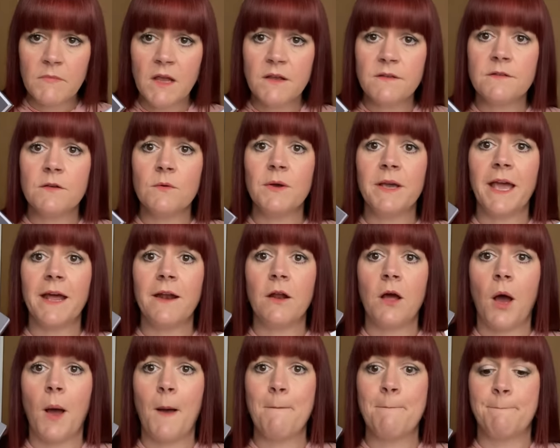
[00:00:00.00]
So
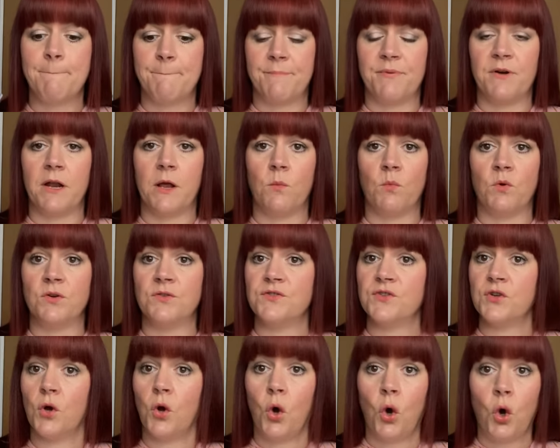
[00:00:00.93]
again, brilliant
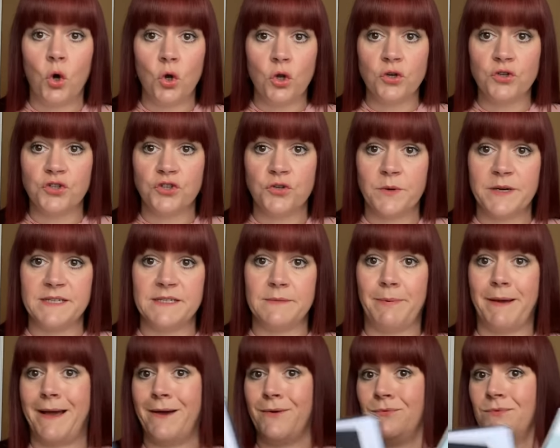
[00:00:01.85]
ones, all under
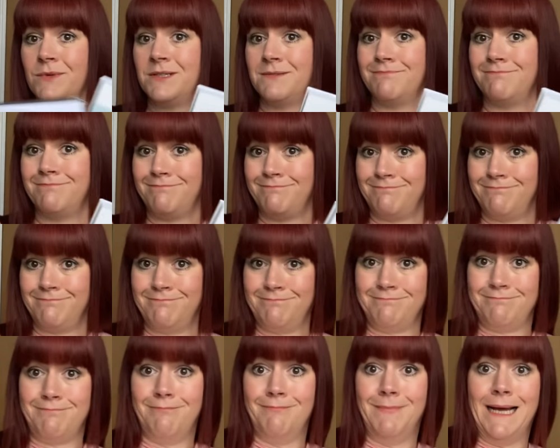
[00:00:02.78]
£20.
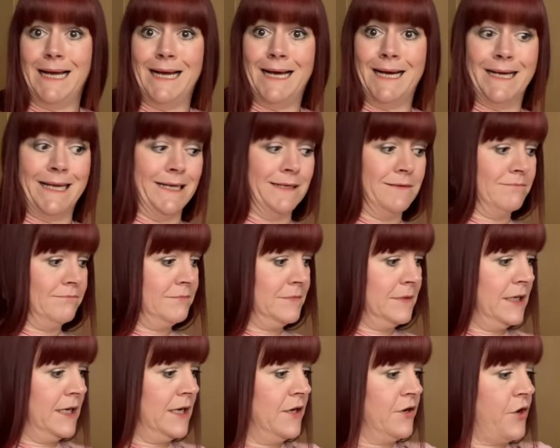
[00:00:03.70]
Bargain,
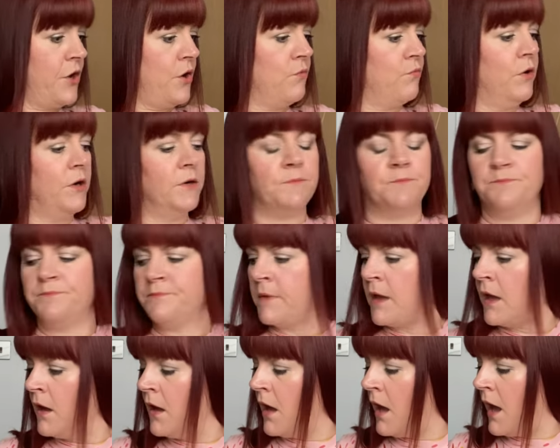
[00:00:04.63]
can't go wrong.
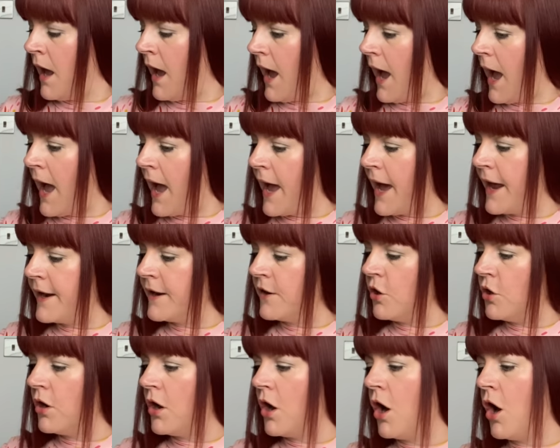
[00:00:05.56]
And
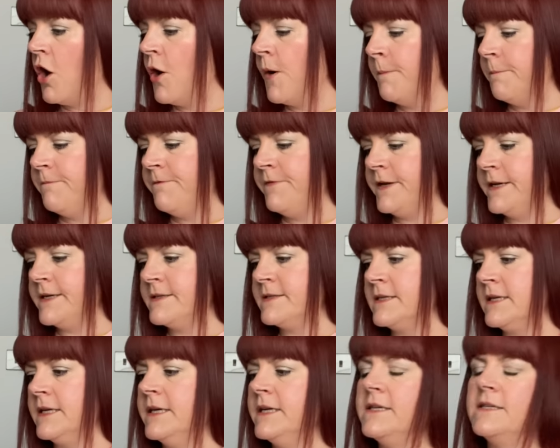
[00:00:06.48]

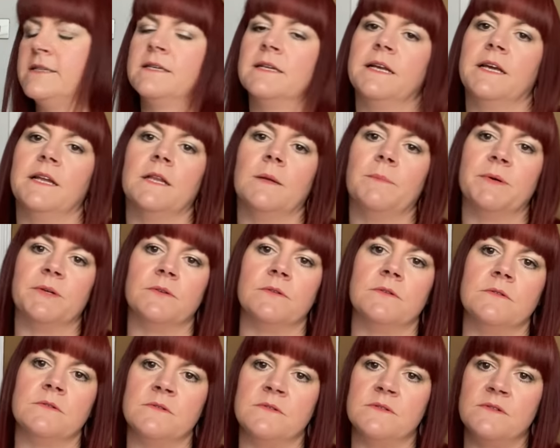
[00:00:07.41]
obviously, Tilly and the
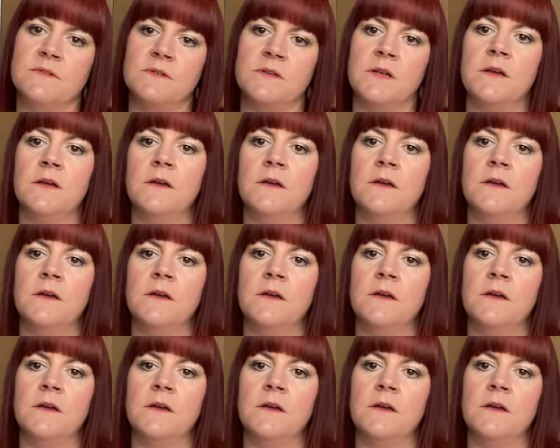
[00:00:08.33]
Bottoms.